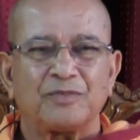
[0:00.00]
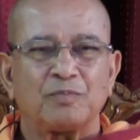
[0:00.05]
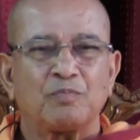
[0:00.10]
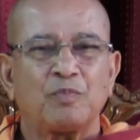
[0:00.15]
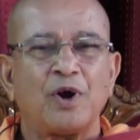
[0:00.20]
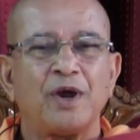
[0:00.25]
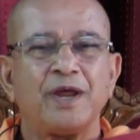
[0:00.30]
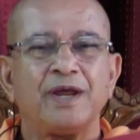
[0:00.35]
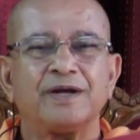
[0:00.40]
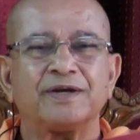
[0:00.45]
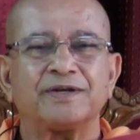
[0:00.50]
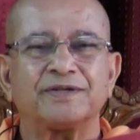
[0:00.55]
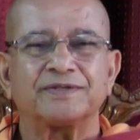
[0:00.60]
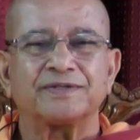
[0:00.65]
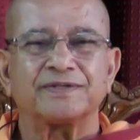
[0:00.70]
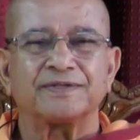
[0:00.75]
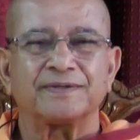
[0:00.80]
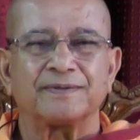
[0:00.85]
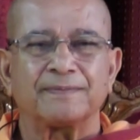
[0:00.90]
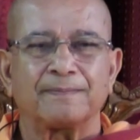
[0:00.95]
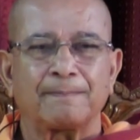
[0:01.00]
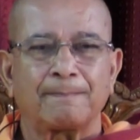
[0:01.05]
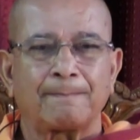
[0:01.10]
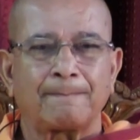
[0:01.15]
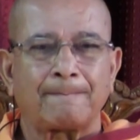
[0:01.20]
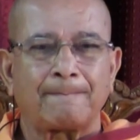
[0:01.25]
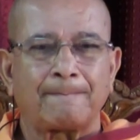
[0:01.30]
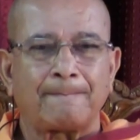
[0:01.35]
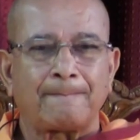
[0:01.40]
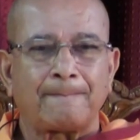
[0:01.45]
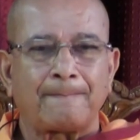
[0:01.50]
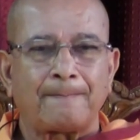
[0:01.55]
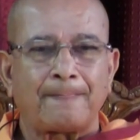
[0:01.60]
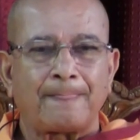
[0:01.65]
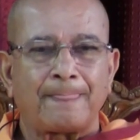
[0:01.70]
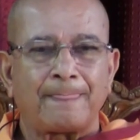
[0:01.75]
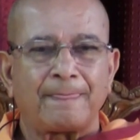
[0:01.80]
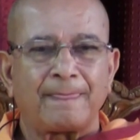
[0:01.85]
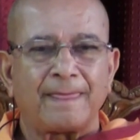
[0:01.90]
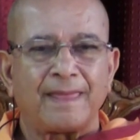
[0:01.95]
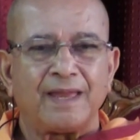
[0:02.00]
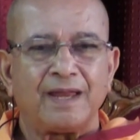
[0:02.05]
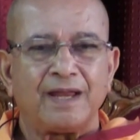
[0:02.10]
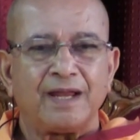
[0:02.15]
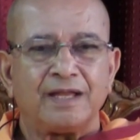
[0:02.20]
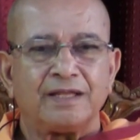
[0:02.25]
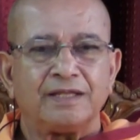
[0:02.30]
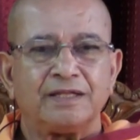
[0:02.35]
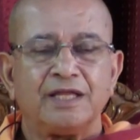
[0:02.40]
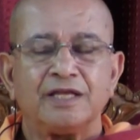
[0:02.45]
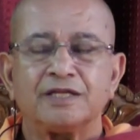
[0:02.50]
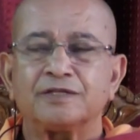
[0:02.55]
Poets, they